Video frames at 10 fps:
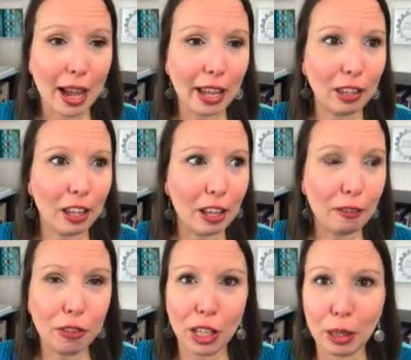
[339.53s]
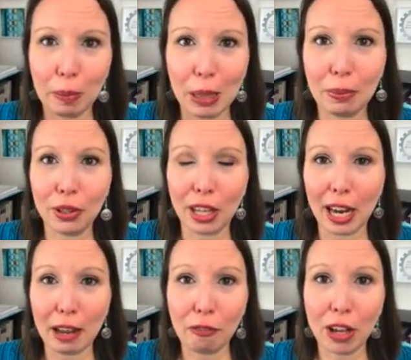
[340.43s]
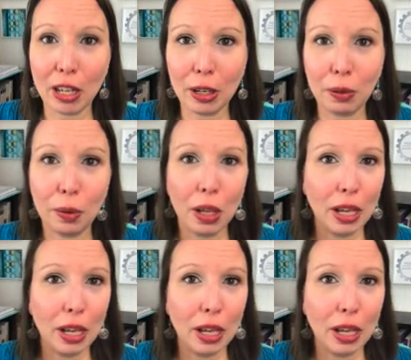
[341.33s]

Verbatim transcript: I love that the people that I follow,